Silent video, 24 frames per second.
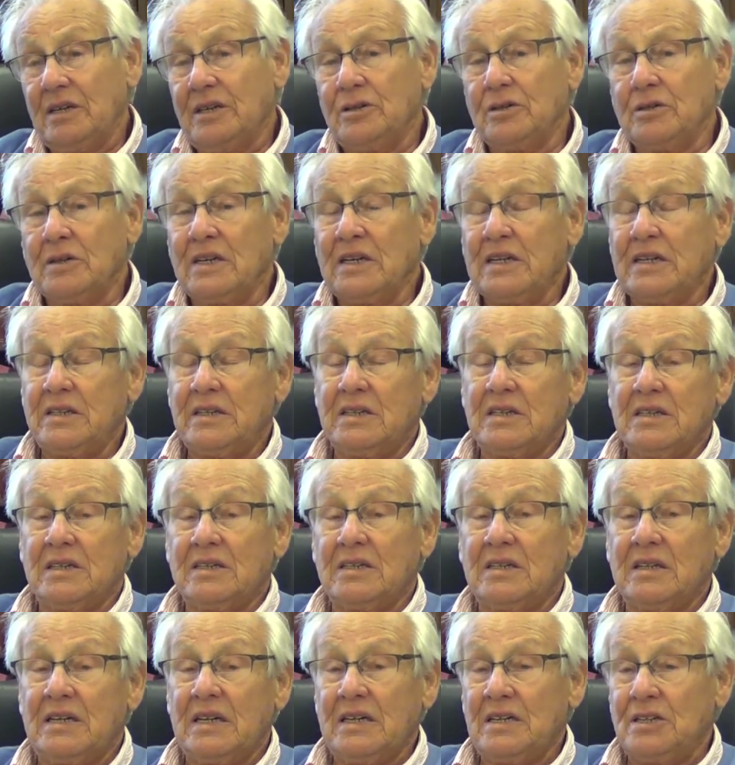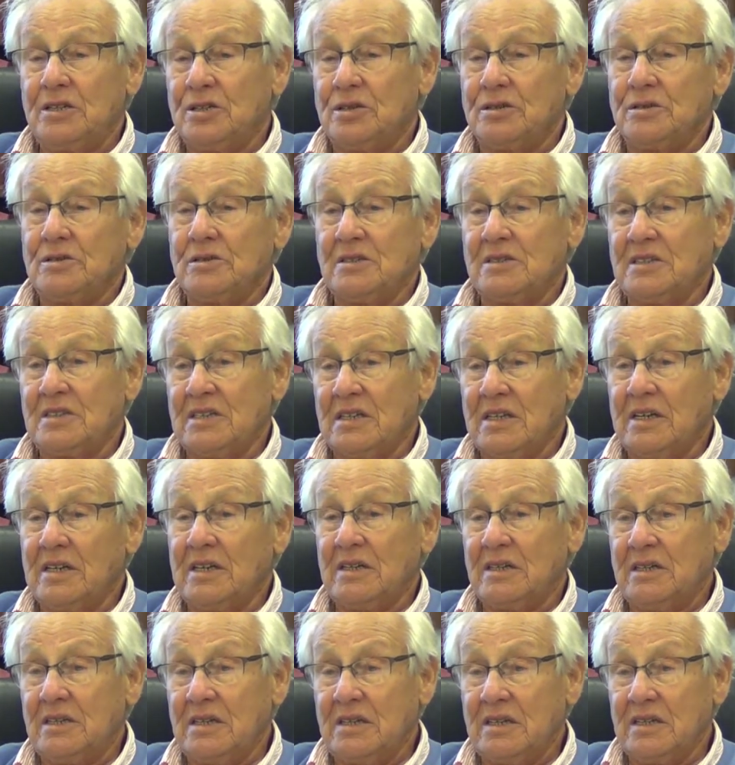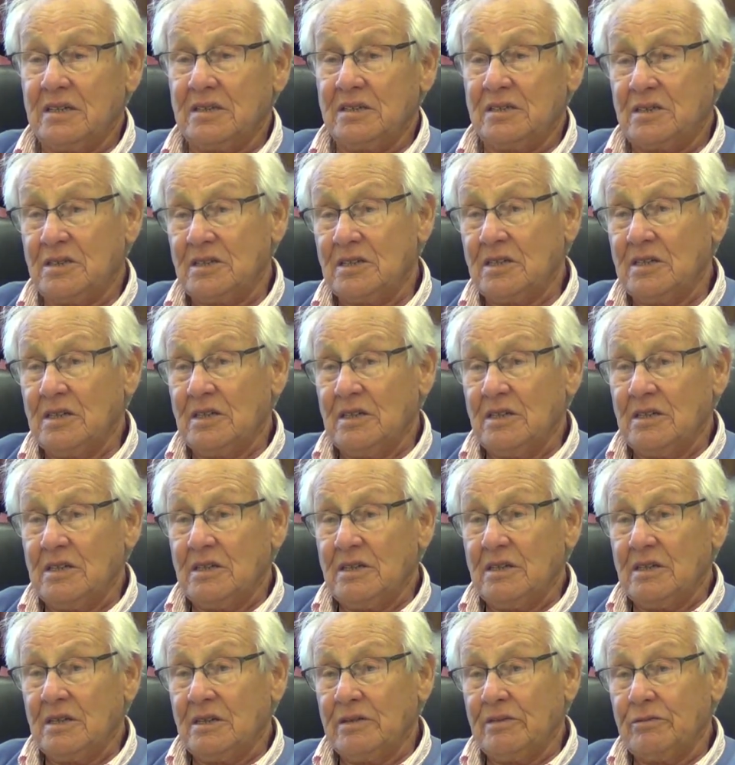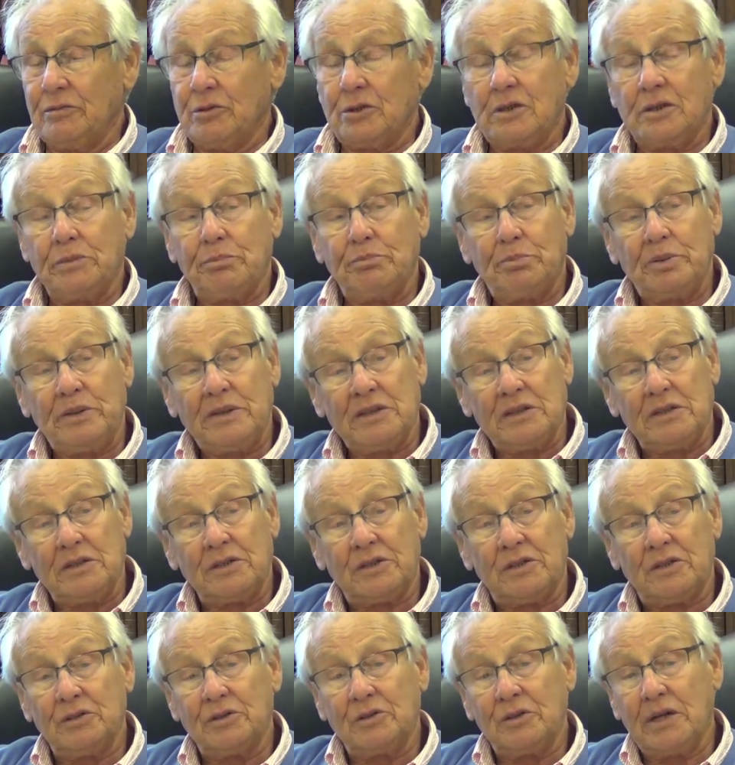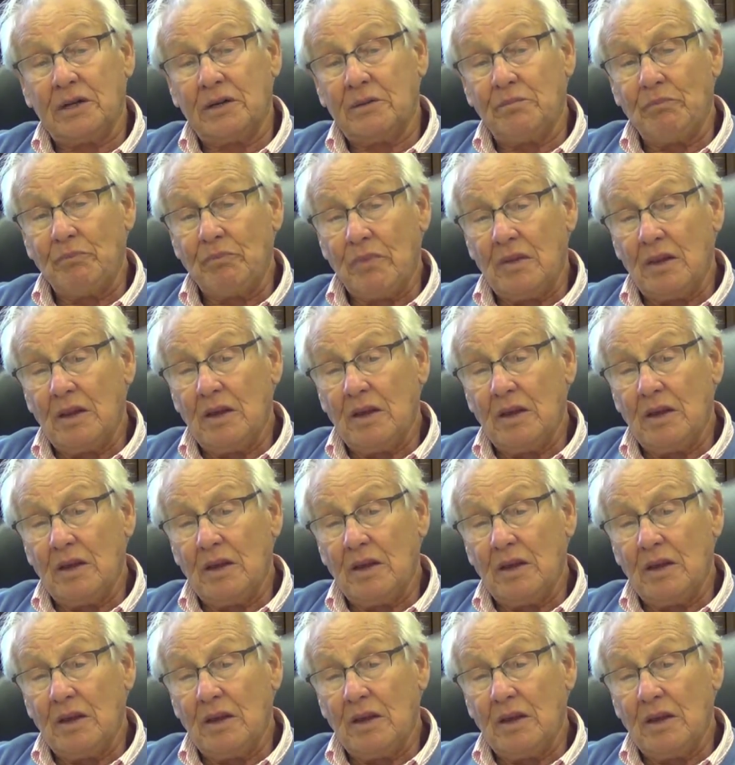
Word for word: United Nations ideas would appeal to him